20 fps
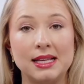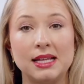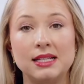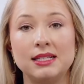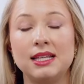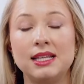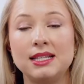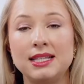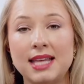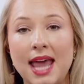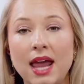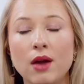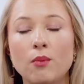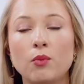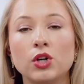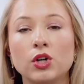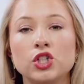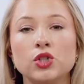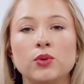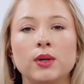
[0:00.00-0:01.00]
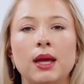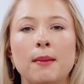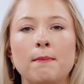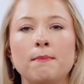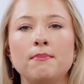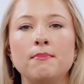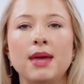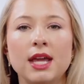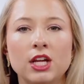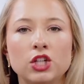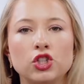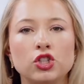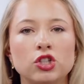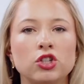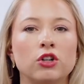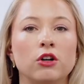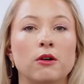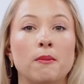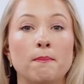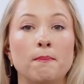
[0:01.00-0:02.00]
And today we're doing a
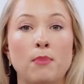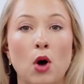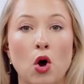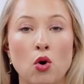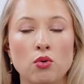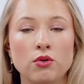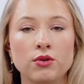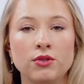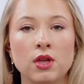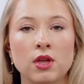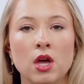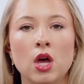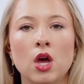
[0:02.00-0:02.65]
mixture of both,